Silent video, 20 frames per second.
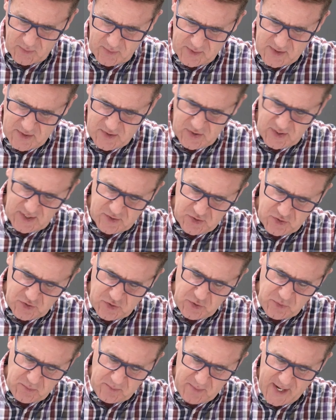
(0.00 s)
He says,
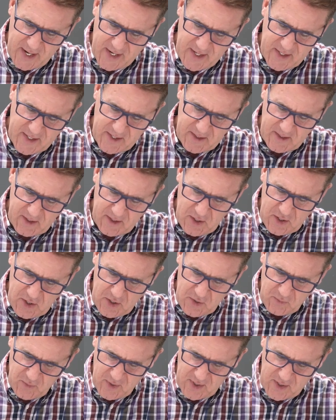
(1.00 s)
two men
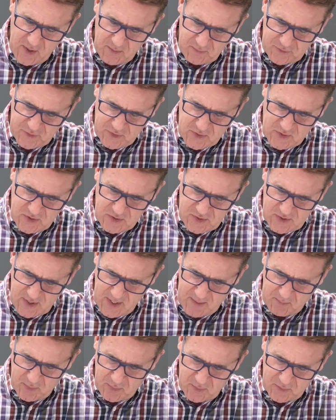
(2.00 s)
went up to the
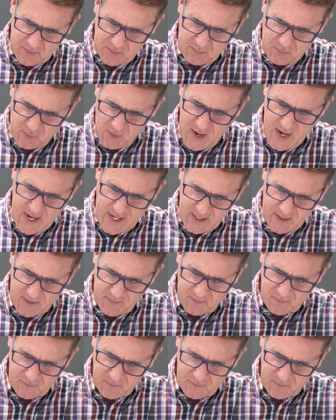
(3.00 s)
temple to pray,